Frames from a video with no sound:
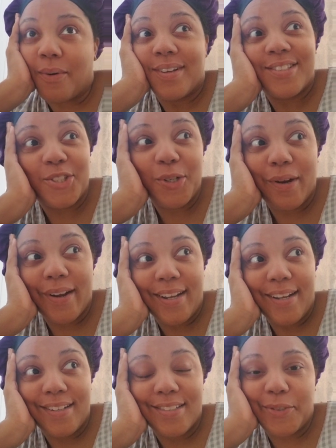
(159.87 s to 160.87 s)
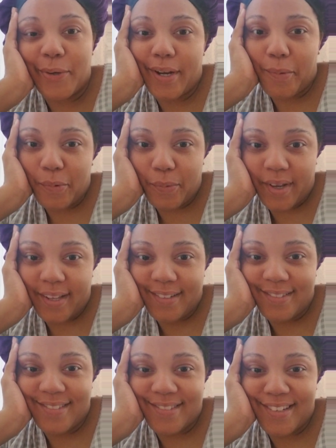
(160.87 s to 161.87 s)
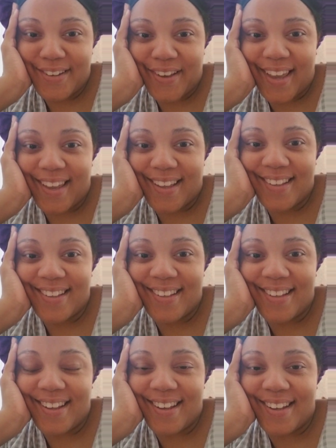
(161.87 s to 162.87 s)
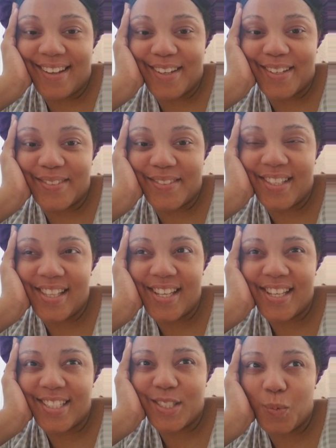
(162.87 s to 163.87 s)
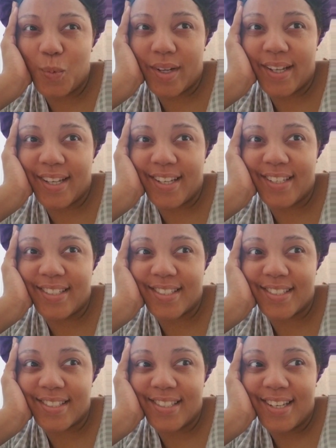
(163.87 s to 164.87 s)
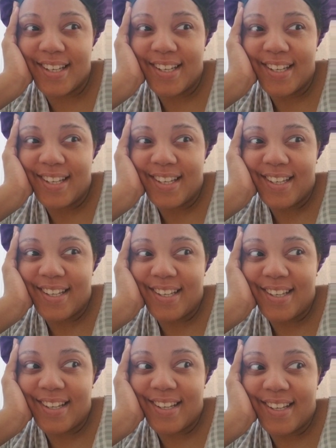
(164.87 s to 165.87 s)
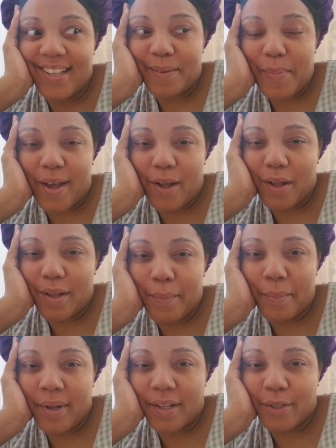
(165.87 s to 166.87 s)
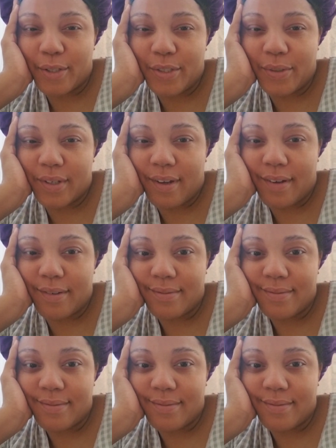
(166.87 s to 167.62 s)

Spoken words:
story number one. Okay, this was about a month or two ago.